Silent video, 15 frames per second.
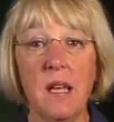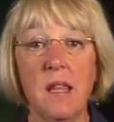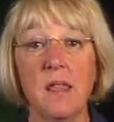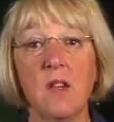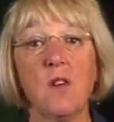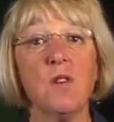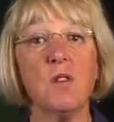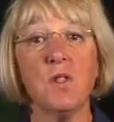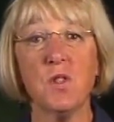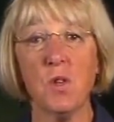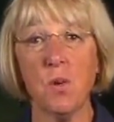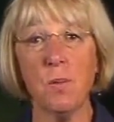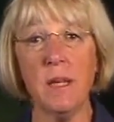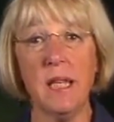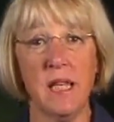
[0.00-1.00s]
There are
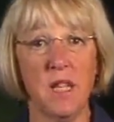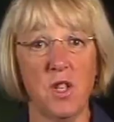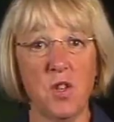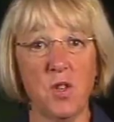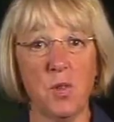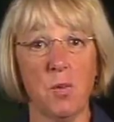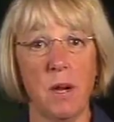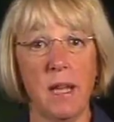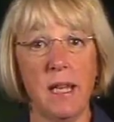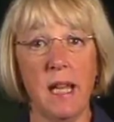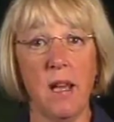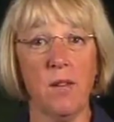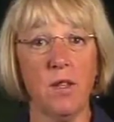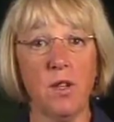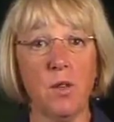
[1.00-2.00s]
so many issues right
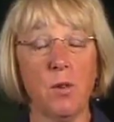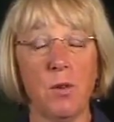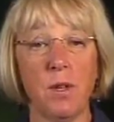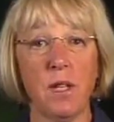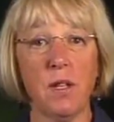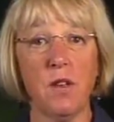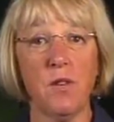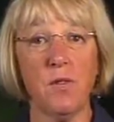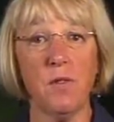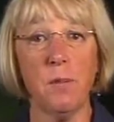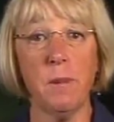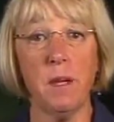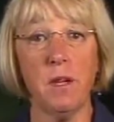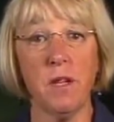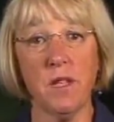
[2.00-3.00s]
now that are critical for
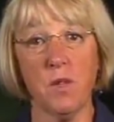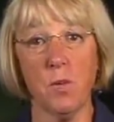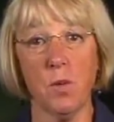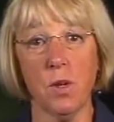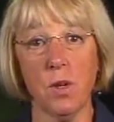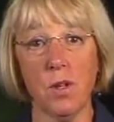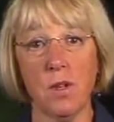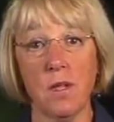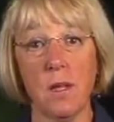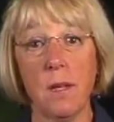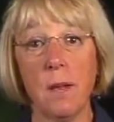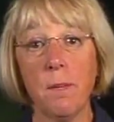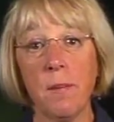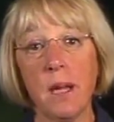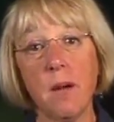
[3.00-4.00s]
America's workers,
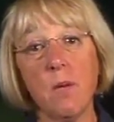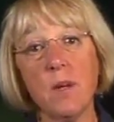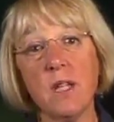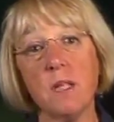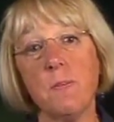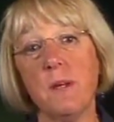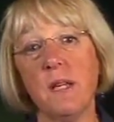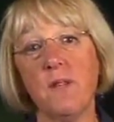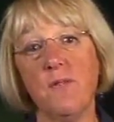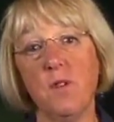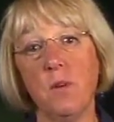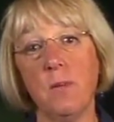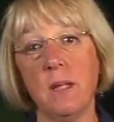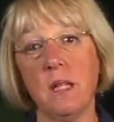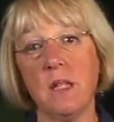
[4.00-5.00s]
but I want to spend a
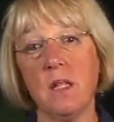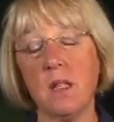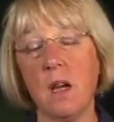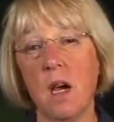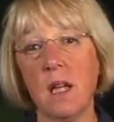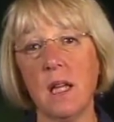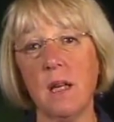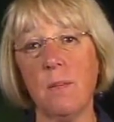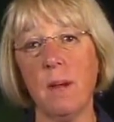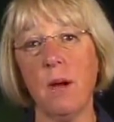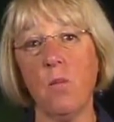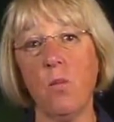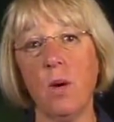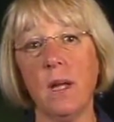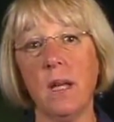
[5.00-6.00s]
few minutes talking about
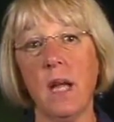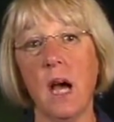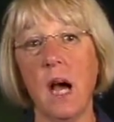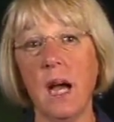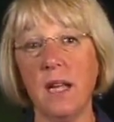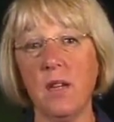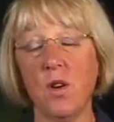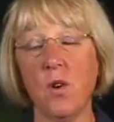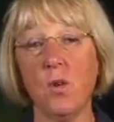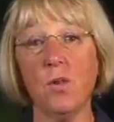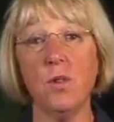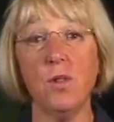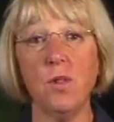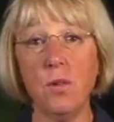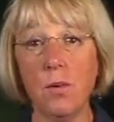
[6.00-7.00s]
one I know
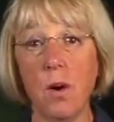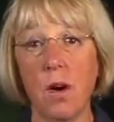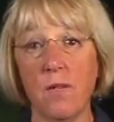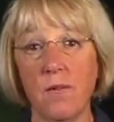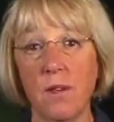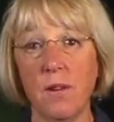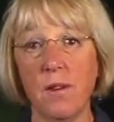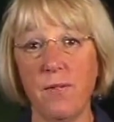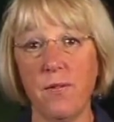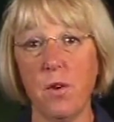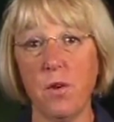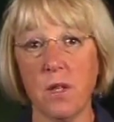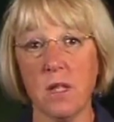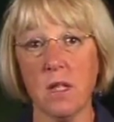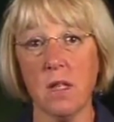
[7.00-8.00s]
you are very
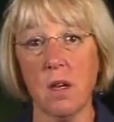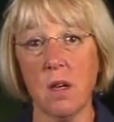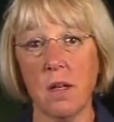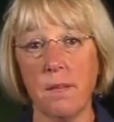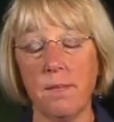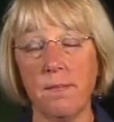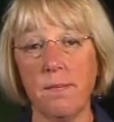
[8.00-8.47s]
focused on.